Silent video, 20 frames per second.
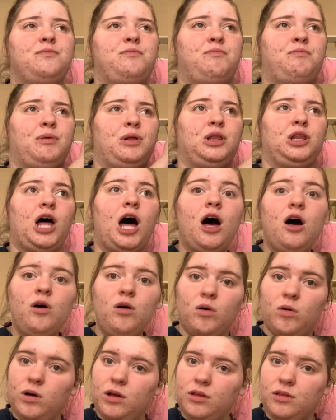
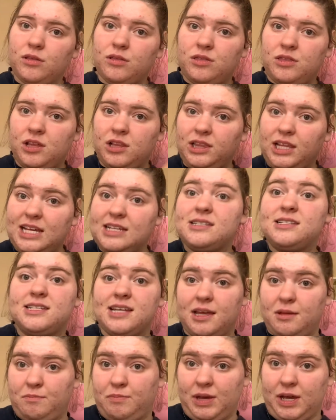Below the
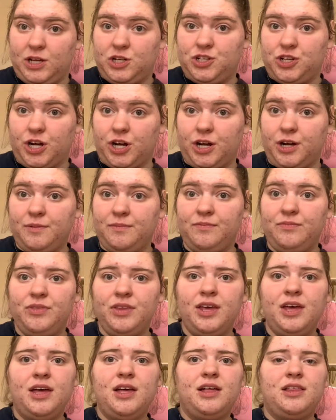listing picture,
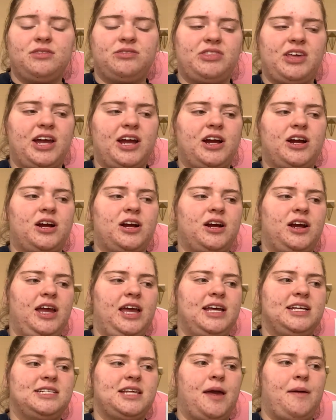there
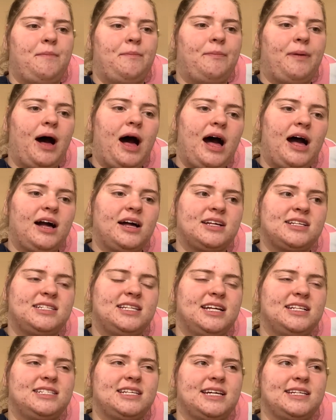is a box
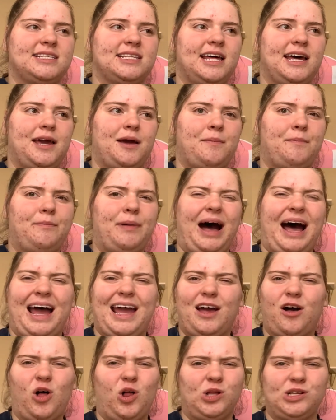that says like
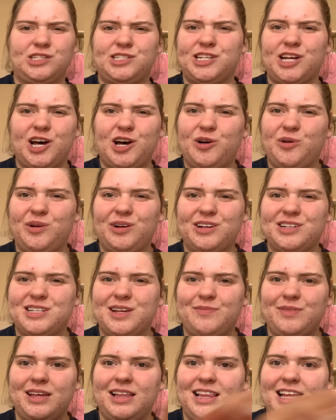buy also or
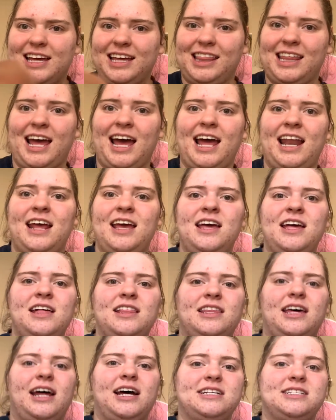something like that,
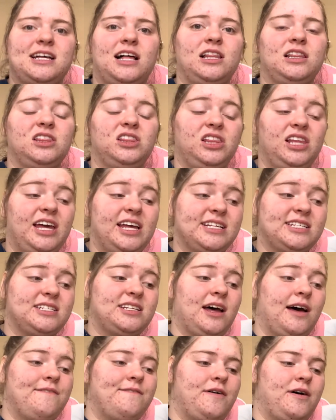that has a list
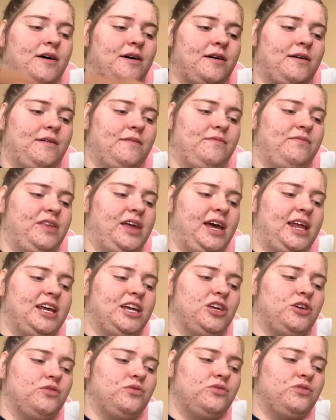of
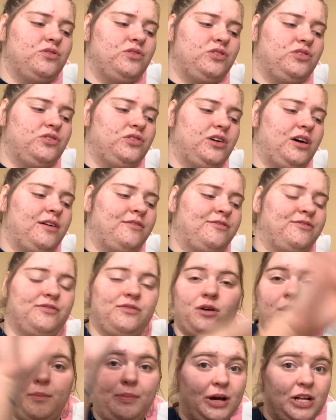
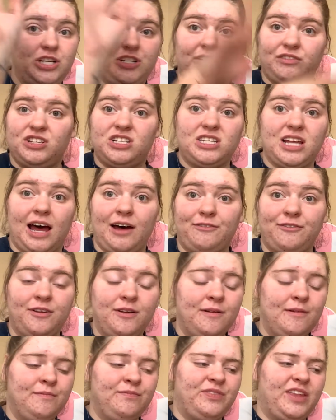a bunch of stuff.
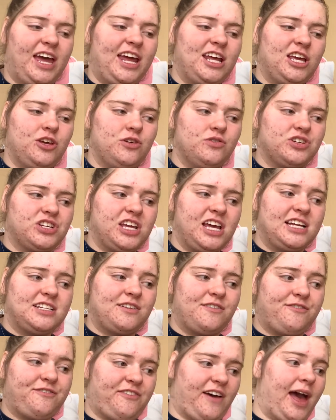And it usually has a
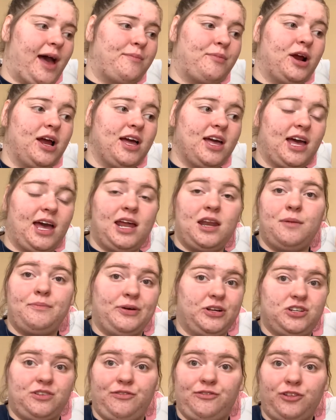fabric and a
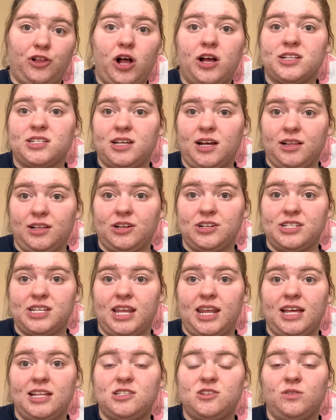bunch of floss colors in
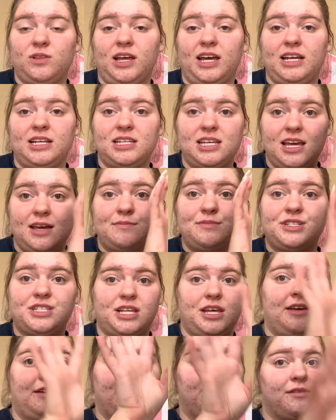it. So like
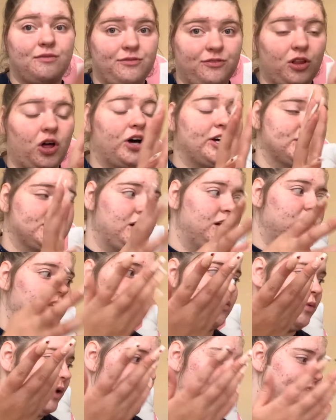DMC, floss color,
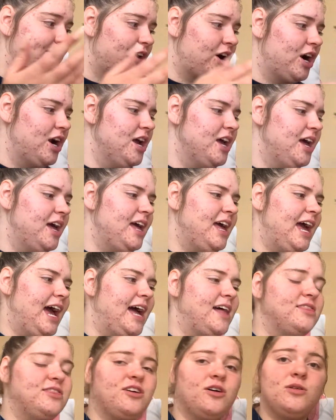whatever.
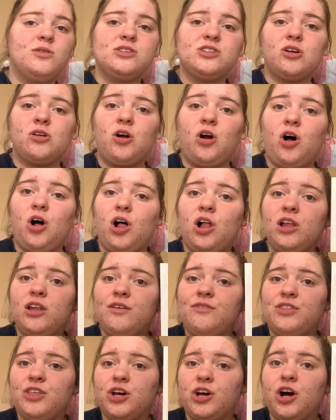And those are all
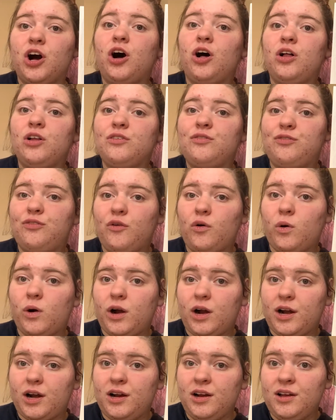of the called
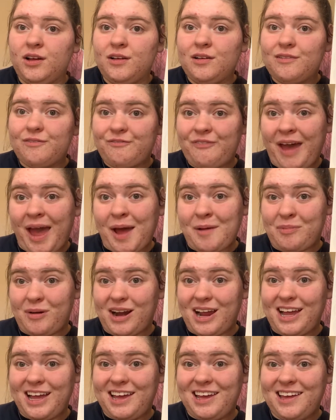for
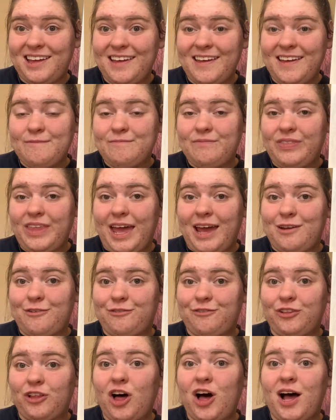fabric and
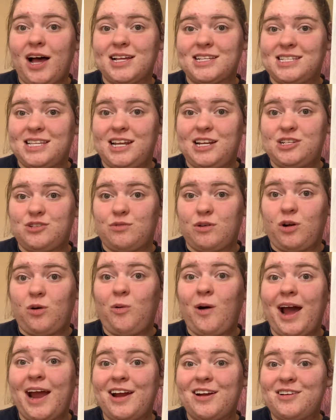floss that is
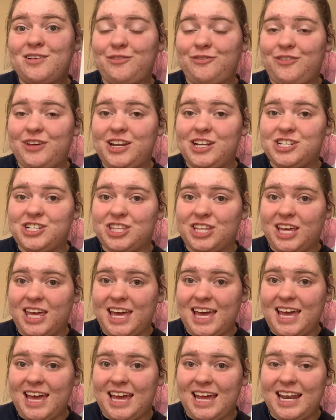required to finish the
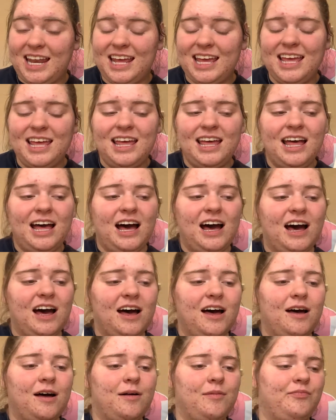kit,
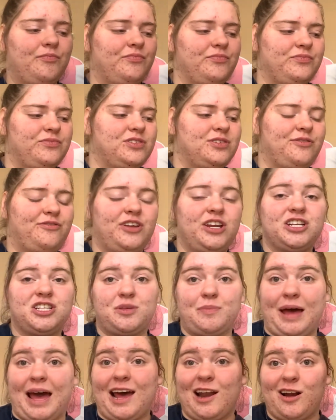to finish the
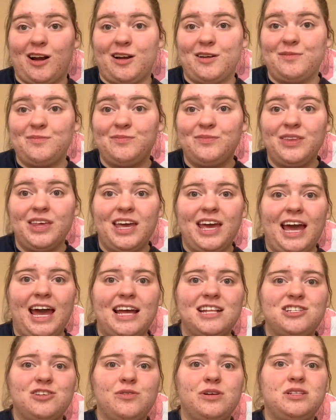pattern.
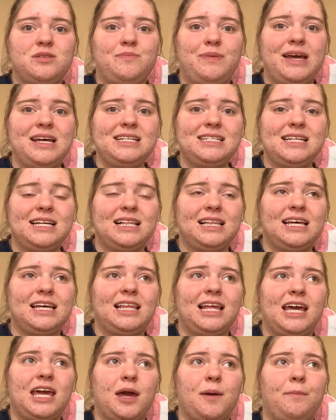And so it's basically
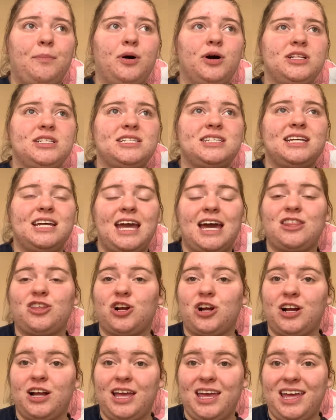like it puts
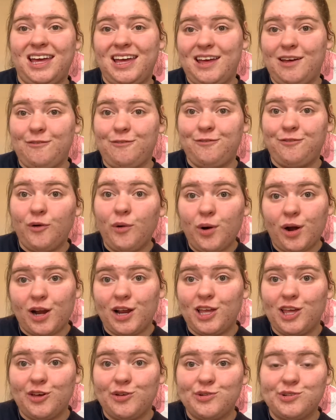together a kit for
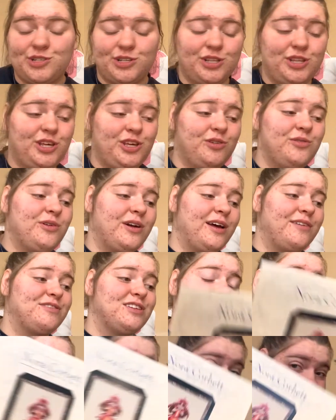you so that you don't have to
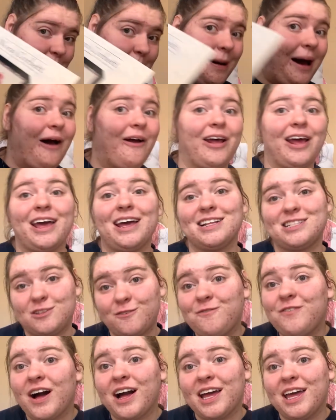think about it. It's
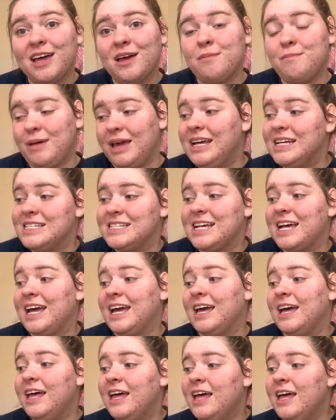fucking amazing.